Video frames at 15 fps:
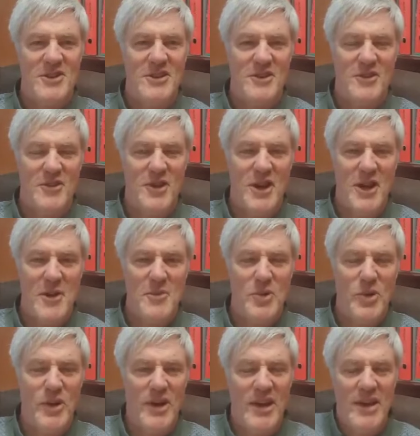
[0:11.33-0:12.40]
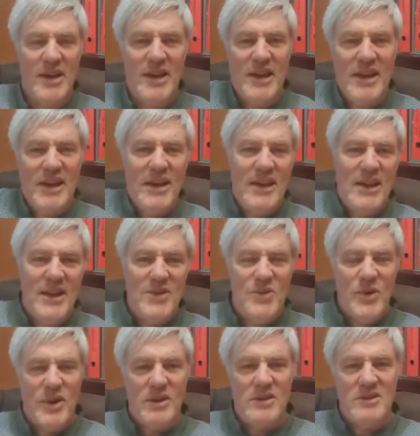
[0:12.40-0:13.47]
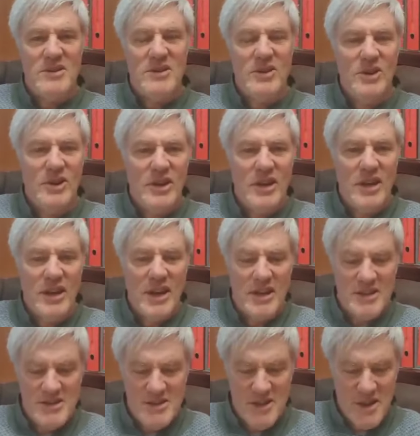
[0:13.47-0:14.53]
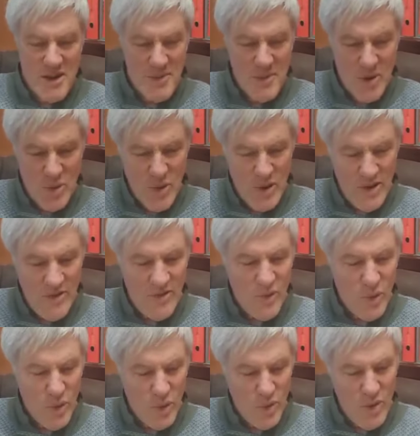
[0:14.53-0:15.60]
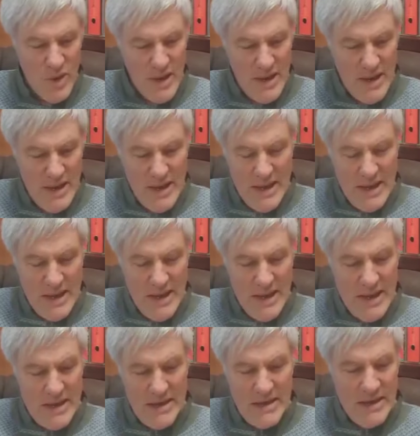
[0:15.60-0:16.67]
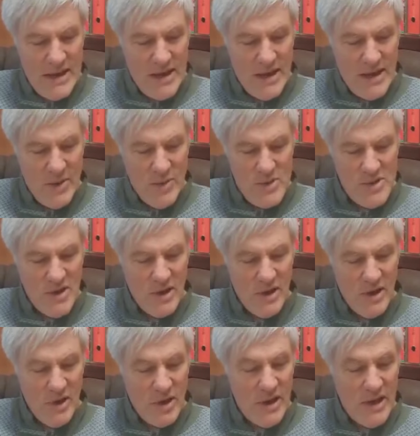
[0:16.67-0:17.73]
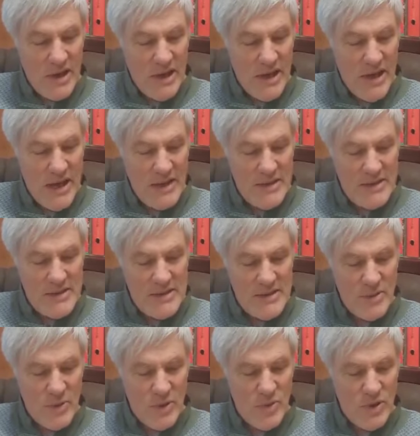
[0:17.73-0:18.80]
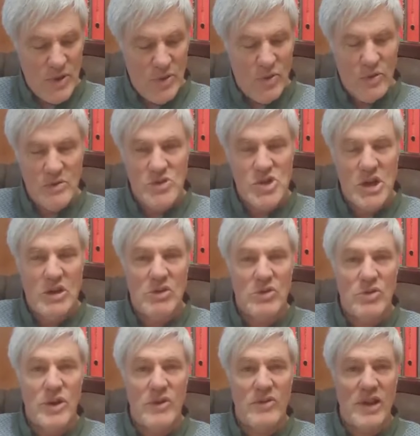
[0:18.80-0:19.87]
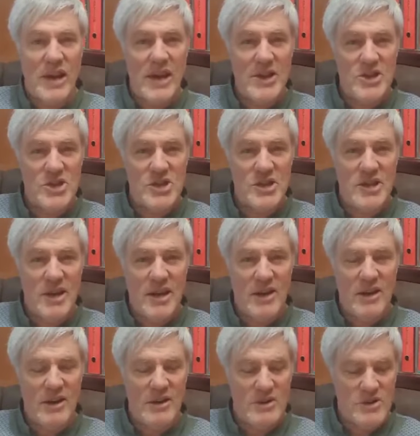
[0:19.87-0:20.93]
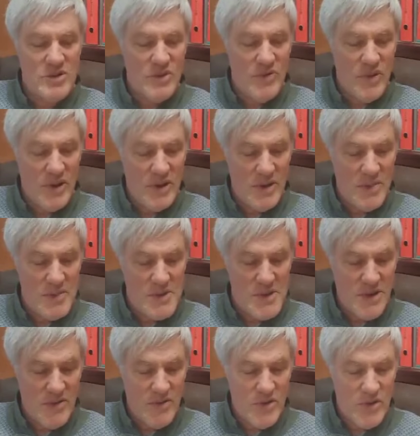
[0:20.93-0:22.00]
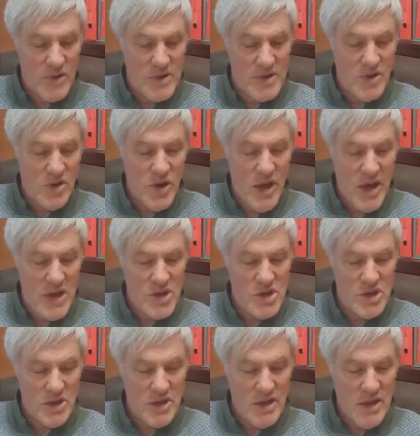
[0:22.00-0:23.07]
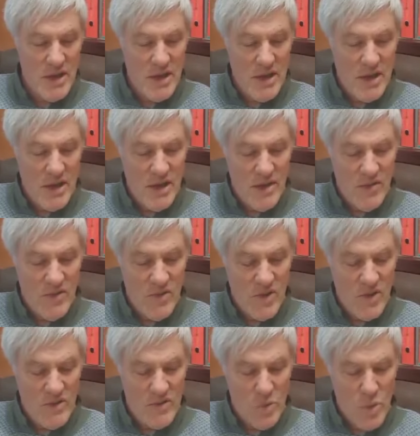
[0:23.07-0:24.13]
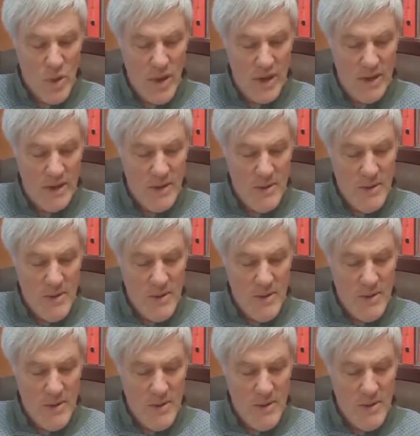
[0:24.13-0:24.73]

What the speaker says: this Friday morning as we continue looking at Psalm 24. And we started looking at what we call general revelation, how God has revealed himself through his creation in verse 1.